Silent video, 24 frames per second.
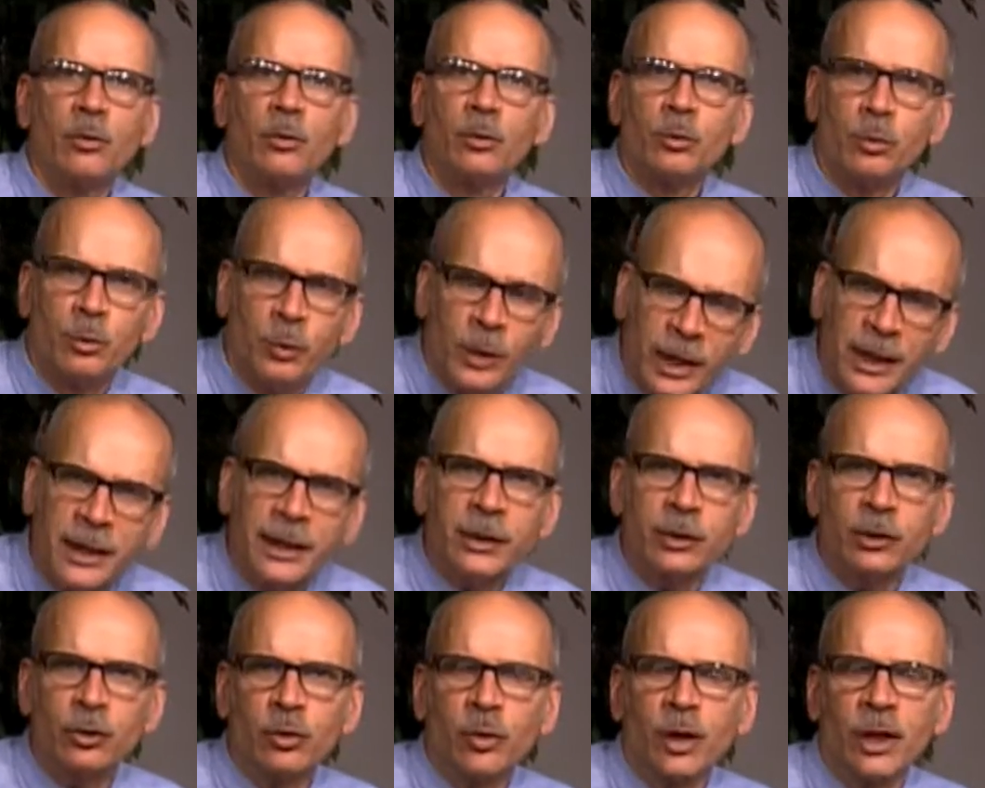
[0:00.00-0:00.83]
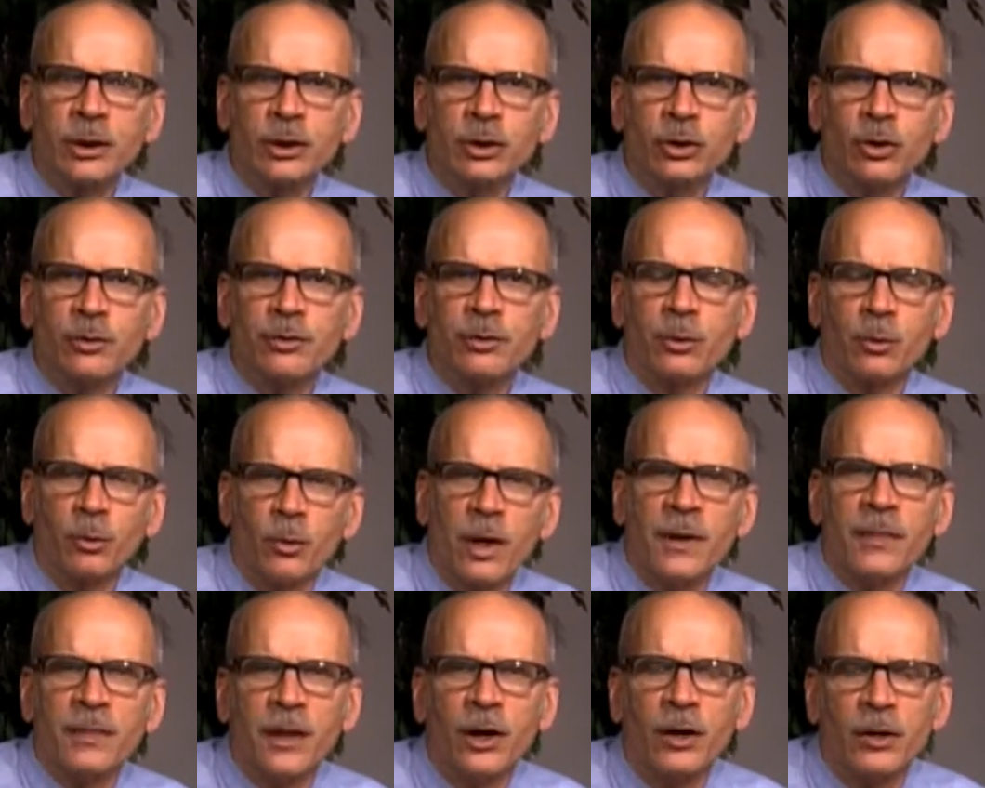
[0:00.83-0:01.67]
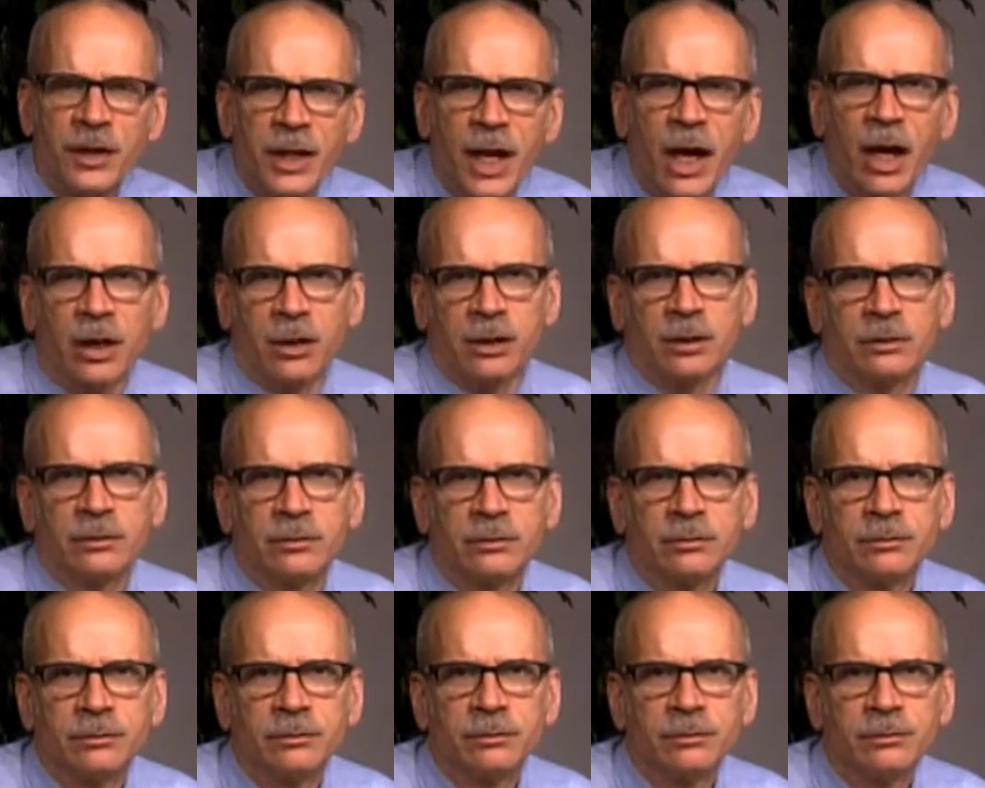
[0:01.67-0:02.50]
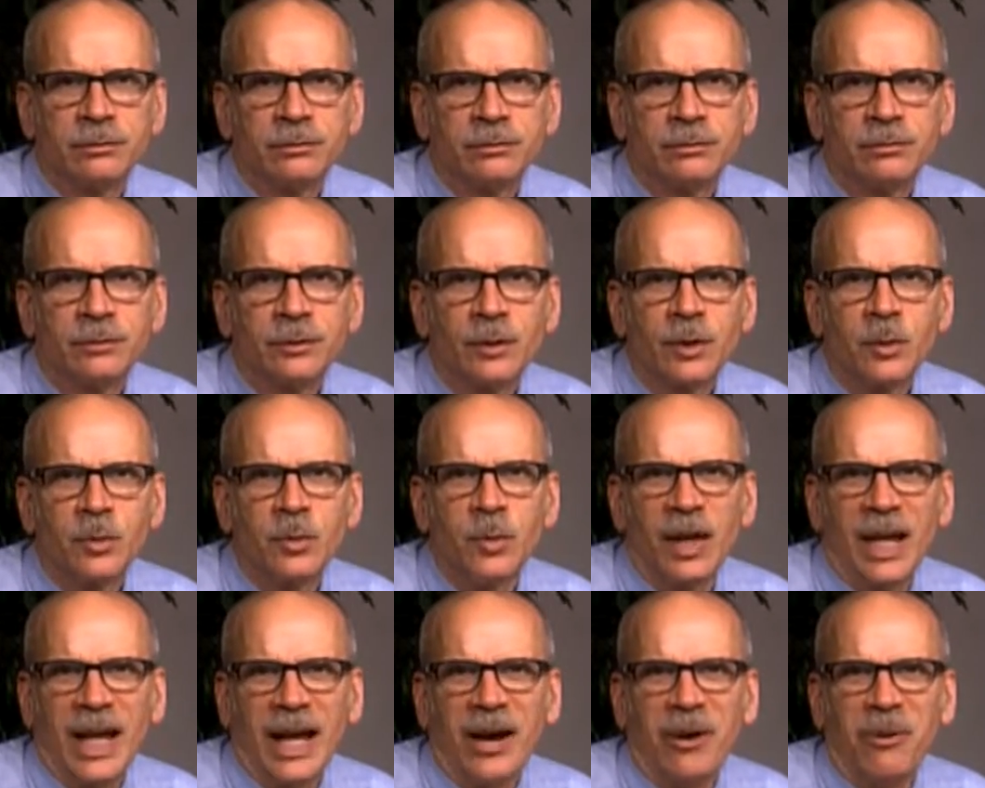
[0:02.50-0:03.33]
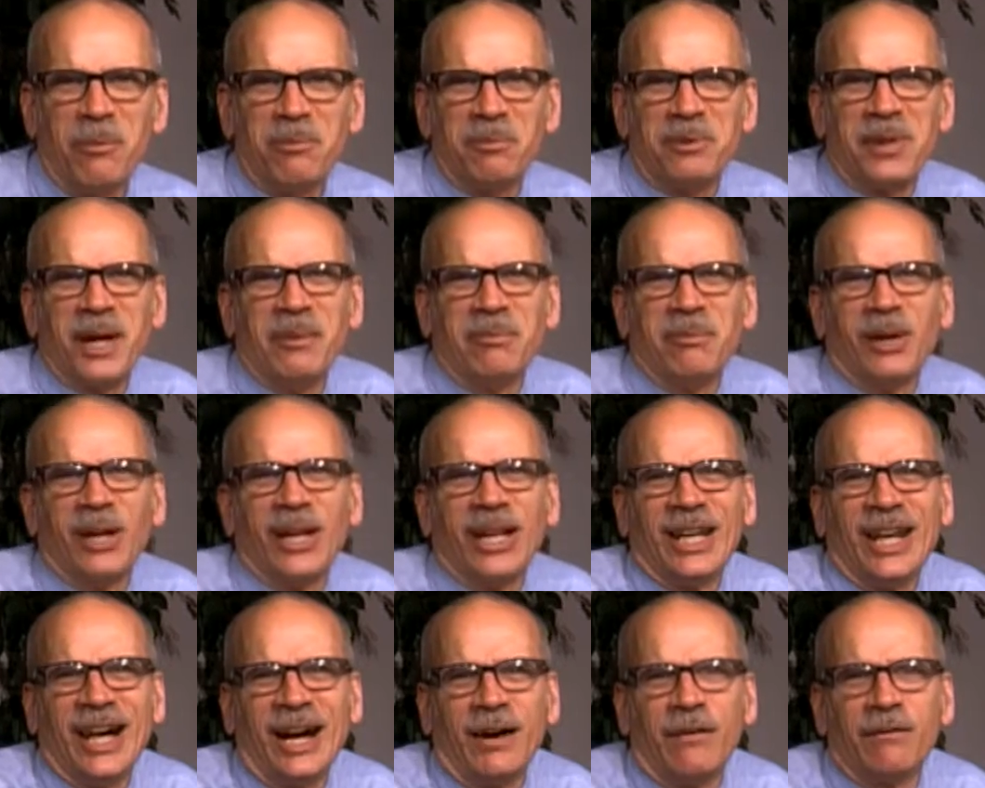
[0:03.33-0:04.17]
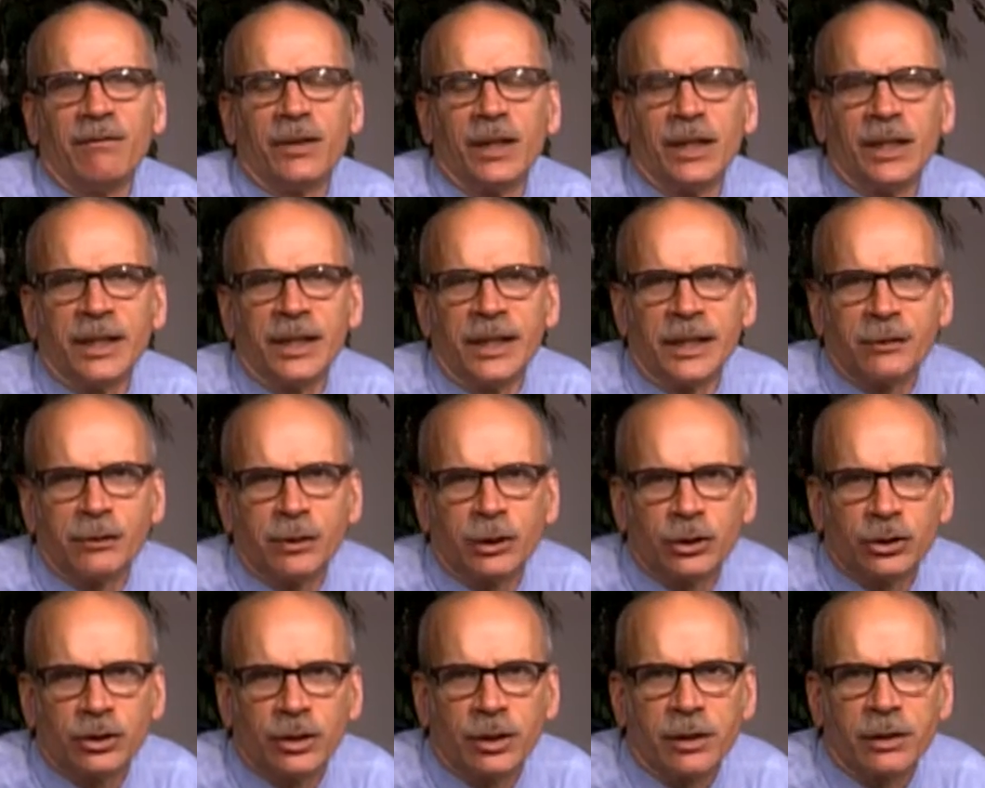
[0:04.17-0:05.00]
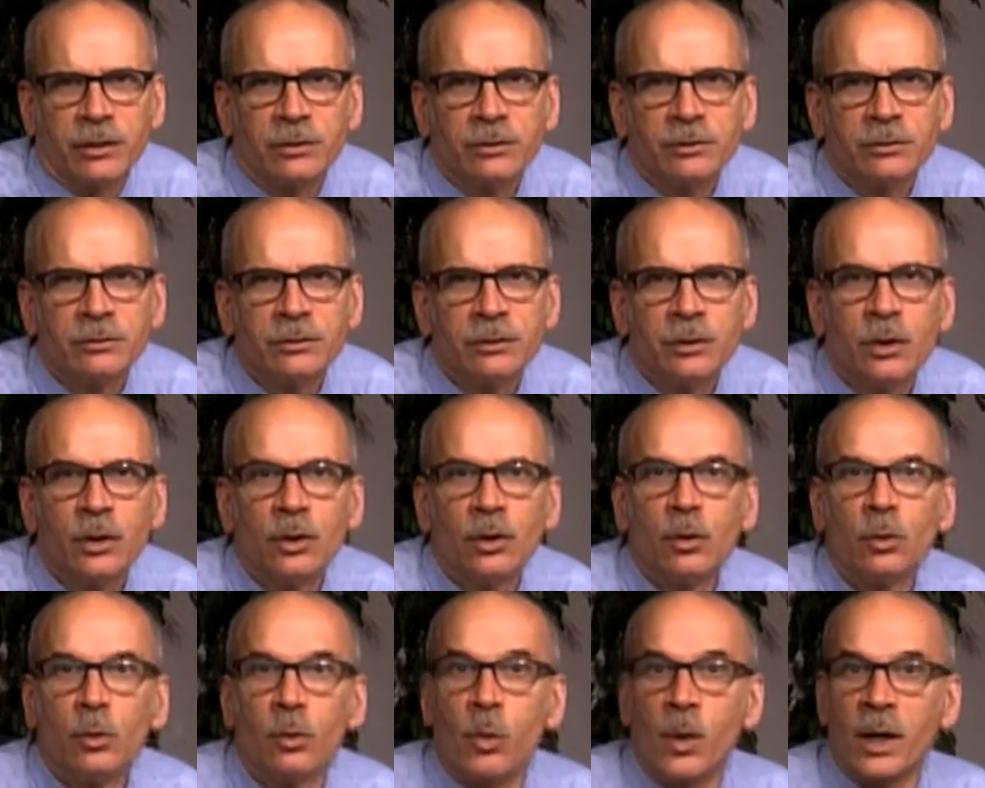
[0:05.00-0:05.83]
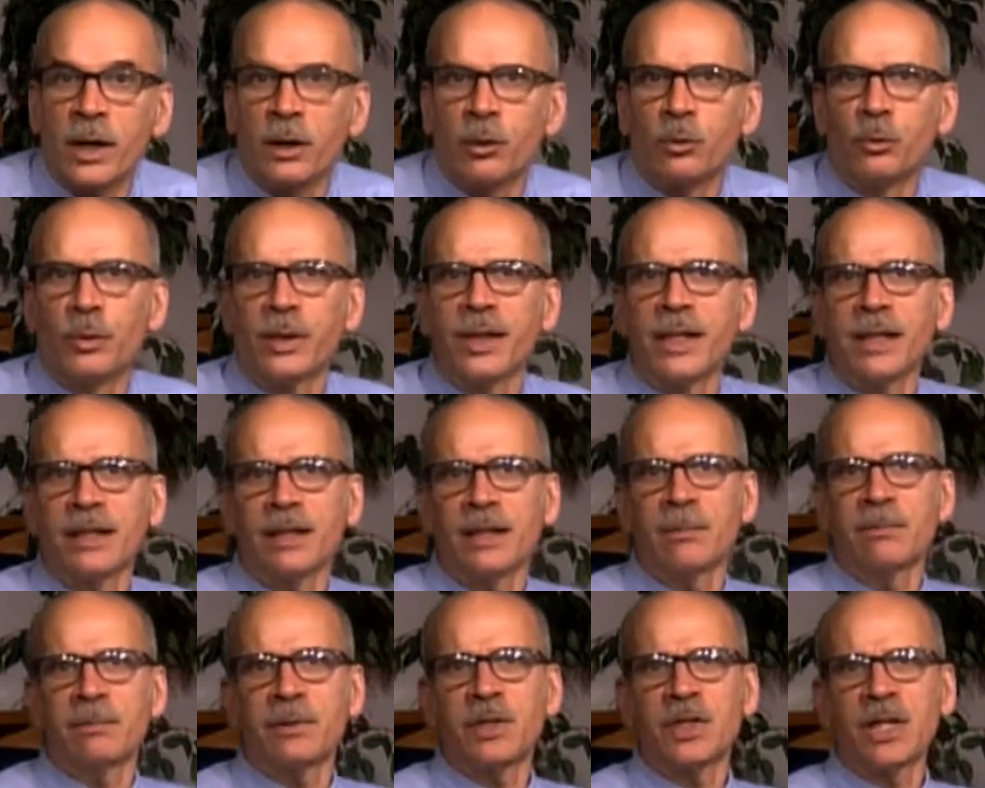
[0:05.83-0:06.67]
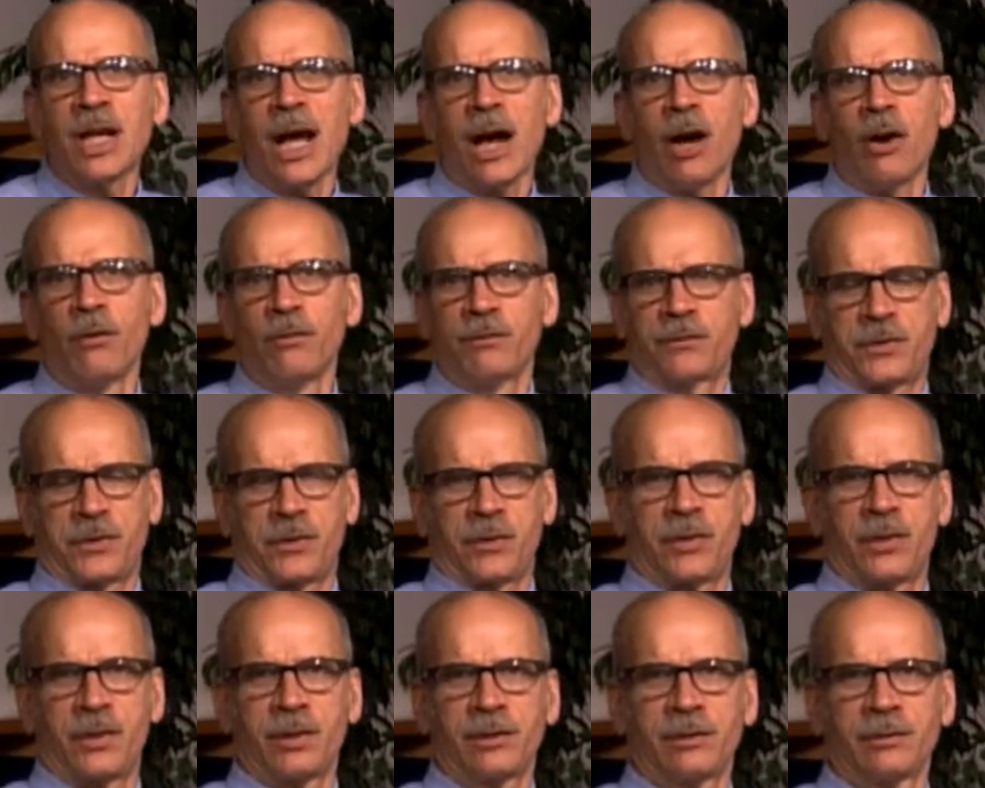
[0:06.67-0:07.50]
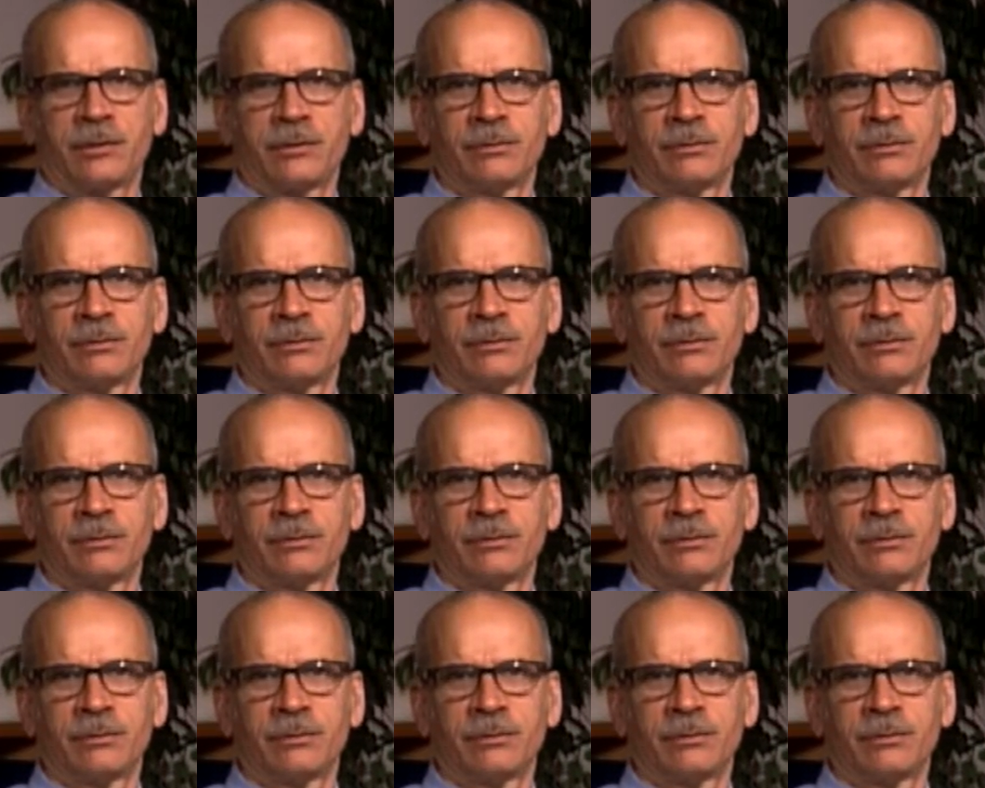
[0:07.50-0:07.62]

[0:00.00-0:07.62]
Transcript: Reading to our children when they're young will help them love literature, want to read themselves,